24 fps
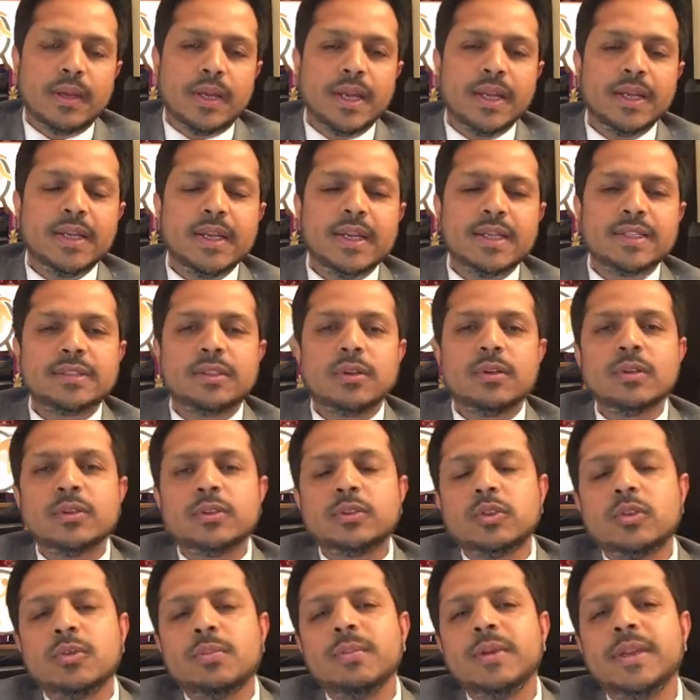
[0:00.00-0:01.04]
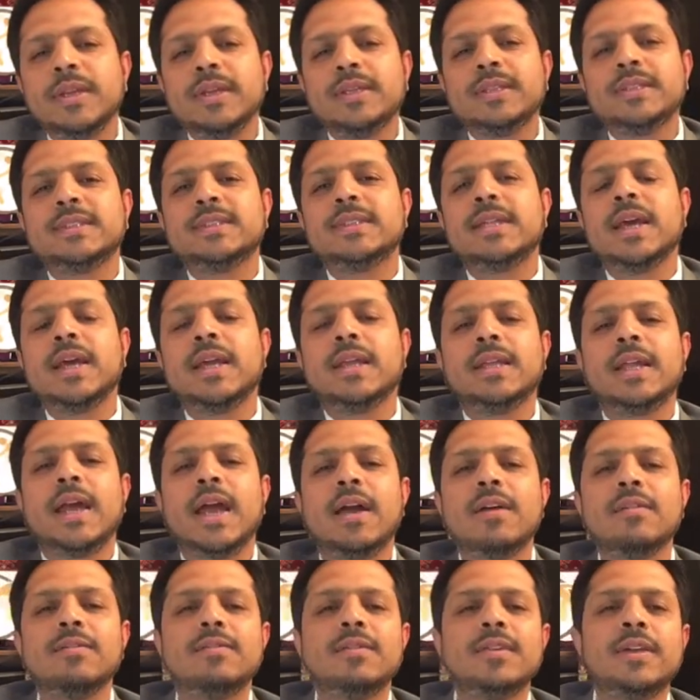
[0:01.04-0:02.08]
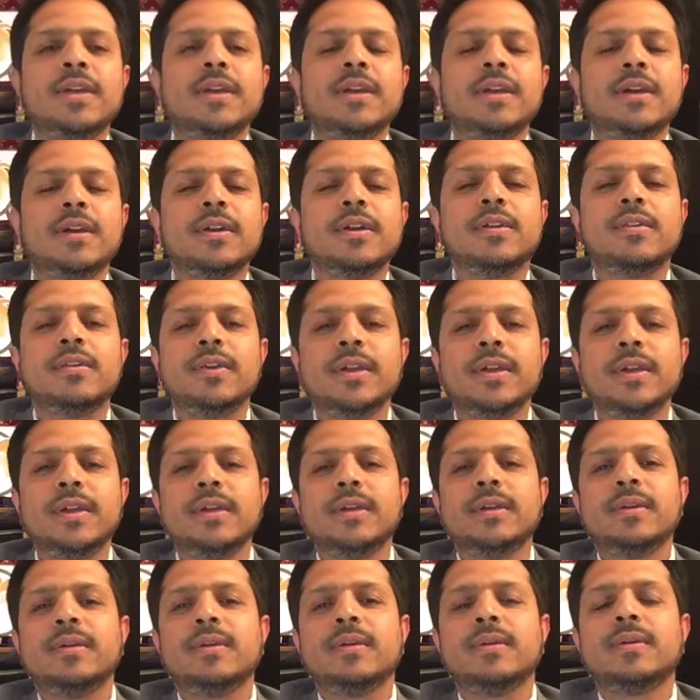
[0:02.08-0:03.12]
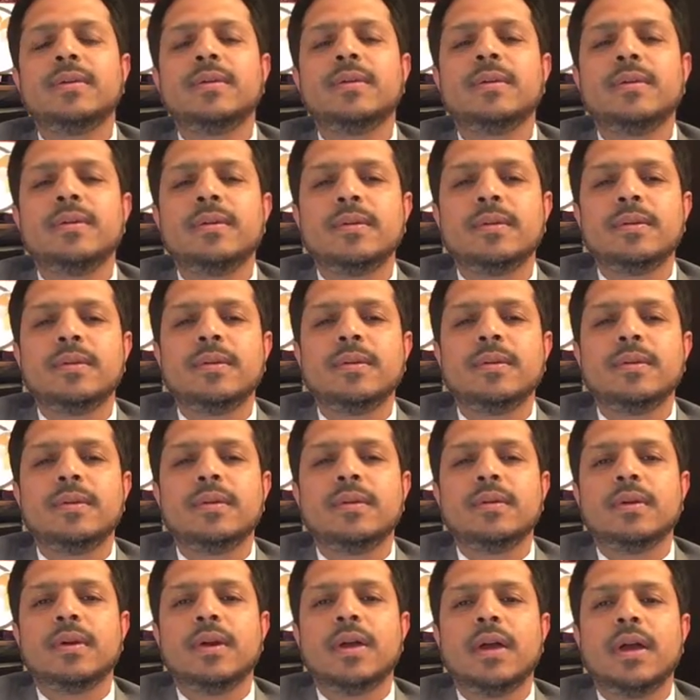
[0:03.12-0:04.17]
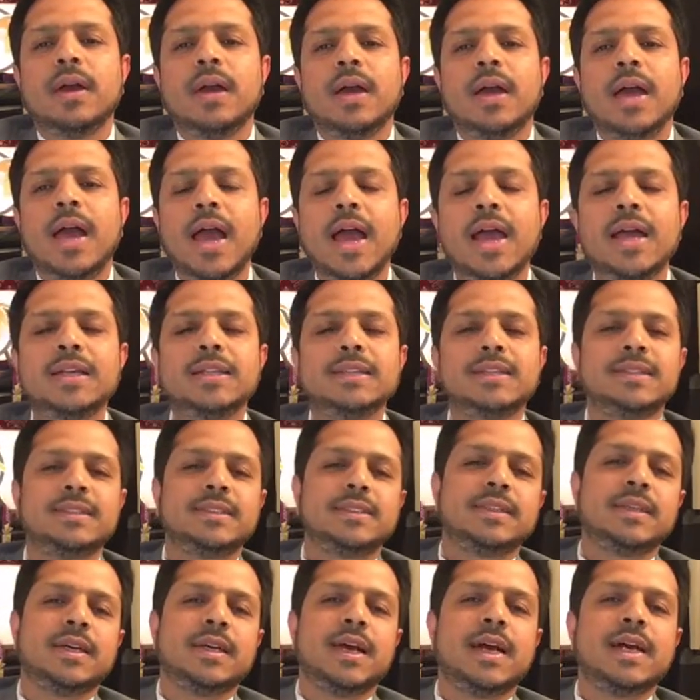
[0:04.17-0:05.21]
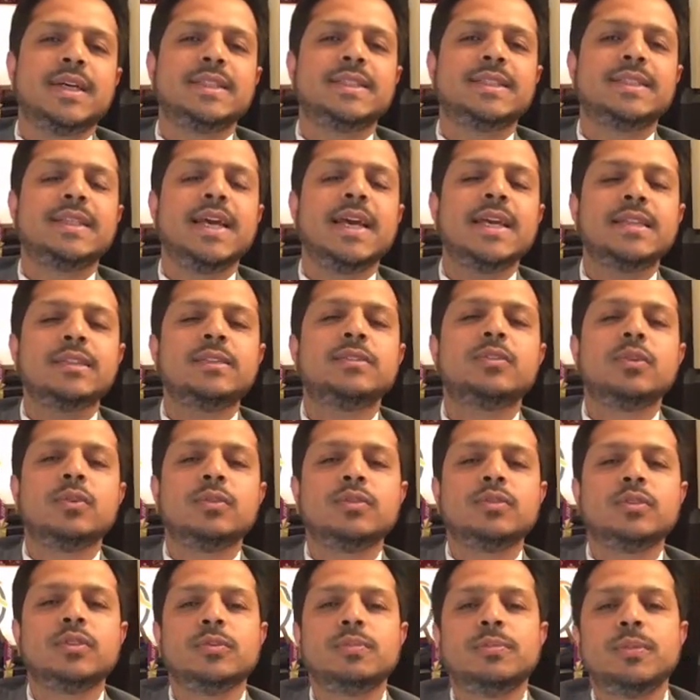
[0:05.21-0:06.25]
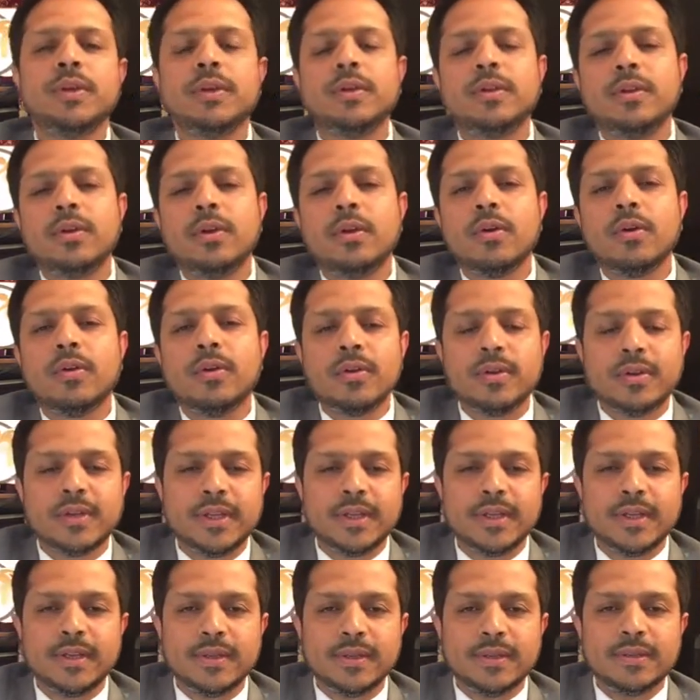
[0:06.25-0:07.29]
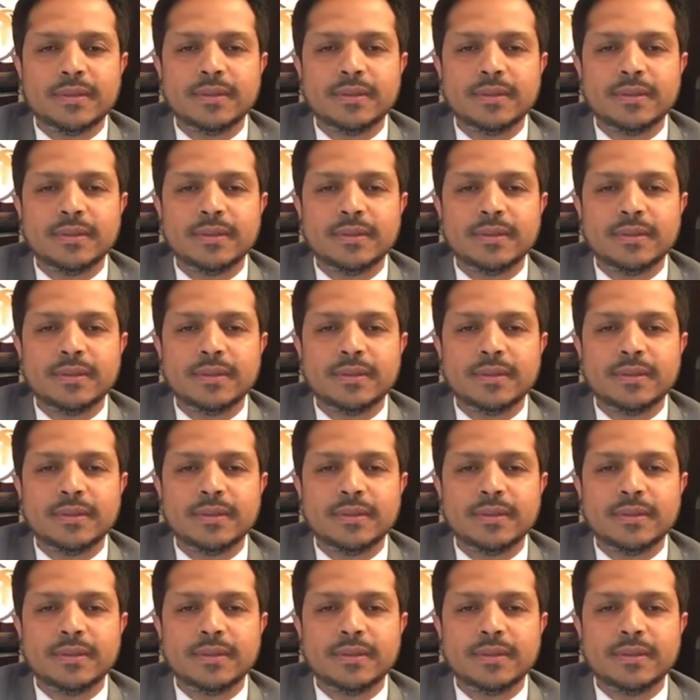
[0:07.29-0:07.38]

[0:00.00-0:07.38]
it does also means that every country has a sense of superiority.